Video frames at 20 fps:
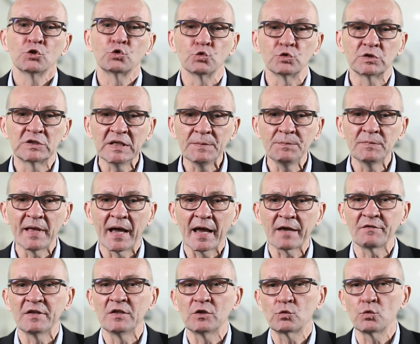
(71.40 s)
To deep
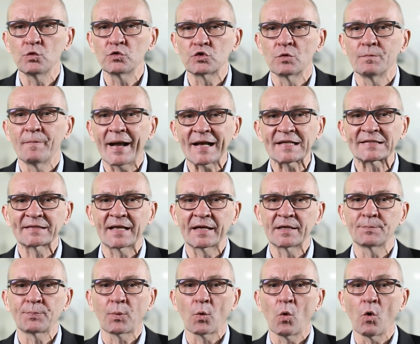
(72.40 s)
dive into the Max
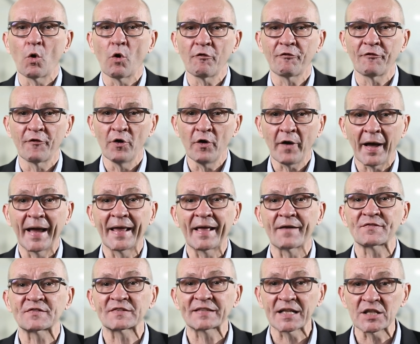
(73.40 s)
9 Pro offer, I
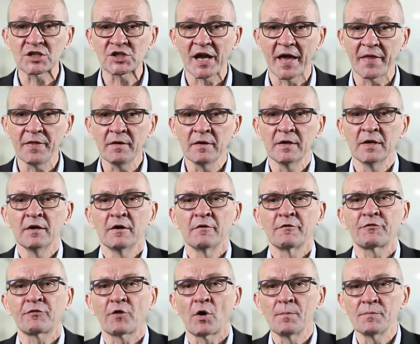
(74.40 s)
have Sanjan
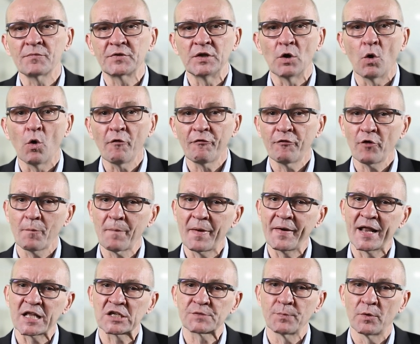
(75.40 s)
from the offer
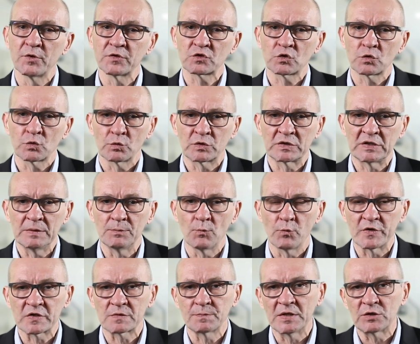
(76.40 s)
management team
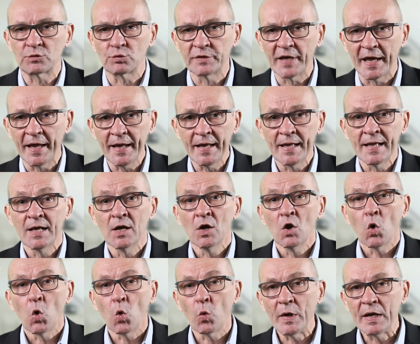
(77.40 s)
with me today,
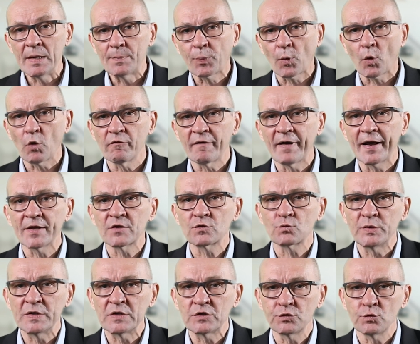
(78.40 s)
who will provide
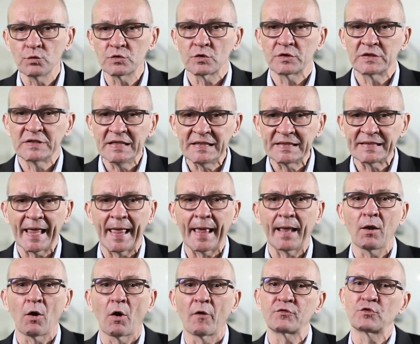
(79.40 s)
with you the
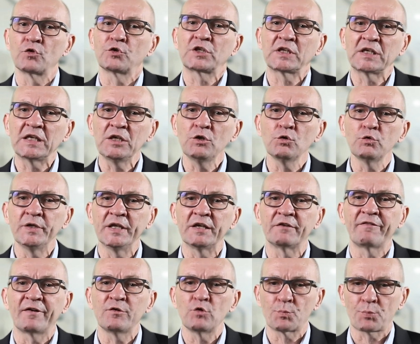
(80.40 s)
detail of the key
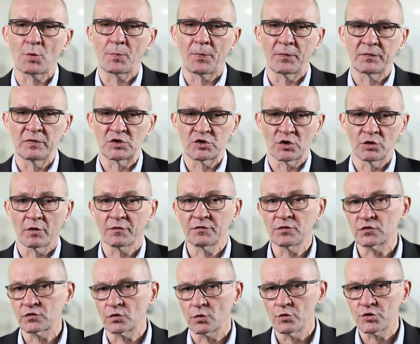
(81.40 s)
unique value proposition of
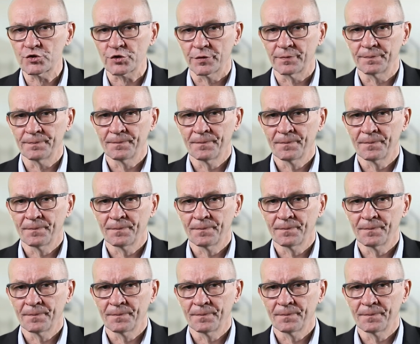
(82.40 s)
the solution.